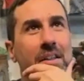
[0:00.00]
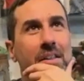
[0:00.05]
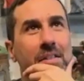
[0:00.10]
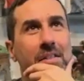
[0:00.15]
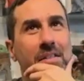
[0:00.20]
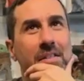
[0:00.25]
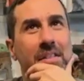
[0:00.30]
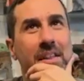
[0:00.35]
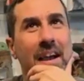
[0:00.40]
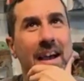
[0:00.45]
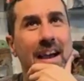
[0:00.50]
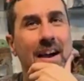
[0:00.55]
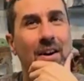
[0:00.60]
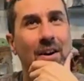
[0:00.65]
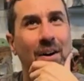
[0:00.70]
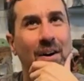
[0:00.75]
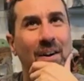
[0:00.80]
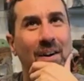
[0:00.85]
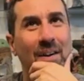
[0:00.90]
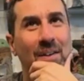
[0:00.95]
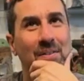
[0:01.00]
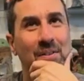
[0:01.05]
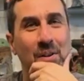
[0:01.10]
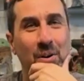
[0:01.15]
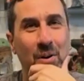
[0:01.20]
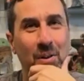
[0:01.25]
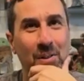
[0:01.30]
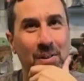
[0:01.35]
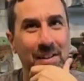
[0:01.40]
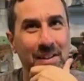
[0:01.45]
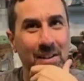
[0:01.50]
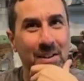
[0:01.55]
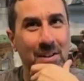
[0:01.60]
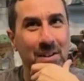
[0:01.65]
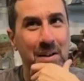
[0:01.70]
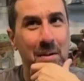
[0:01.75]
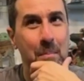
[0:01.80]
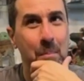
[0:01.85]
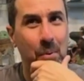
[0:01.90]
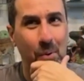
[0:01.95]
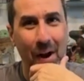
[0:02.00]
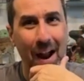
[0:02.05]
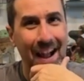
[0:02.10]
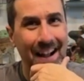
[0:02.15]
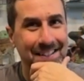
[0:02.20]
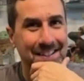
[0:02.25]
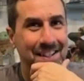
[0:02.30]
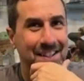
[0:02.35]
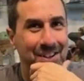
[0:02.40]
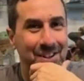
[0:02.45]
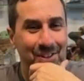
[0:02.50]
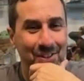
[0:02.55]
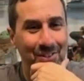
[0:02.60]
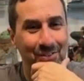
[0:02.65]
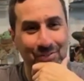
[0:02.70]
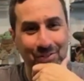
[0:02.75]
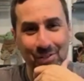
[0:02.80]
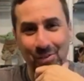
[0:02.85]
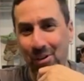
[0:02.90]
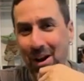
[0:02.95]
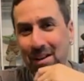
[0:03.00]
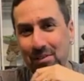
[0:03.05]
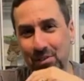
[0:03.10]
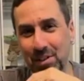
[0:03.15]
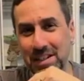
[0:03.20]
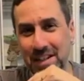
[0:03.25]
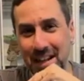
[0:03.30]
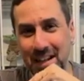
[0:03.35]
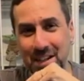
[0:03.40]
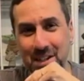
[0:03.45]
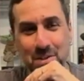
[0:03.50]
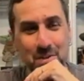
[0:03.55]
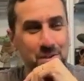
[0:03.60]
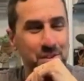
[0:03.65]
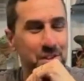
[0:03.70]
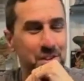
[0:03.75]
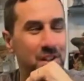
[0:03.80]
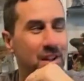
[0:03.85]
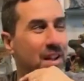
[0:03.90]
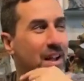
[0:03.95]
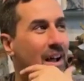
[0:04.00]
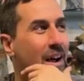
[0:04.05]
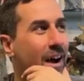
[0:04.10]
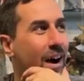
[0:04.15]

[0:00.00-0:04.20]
They're a little impractical for everyday use.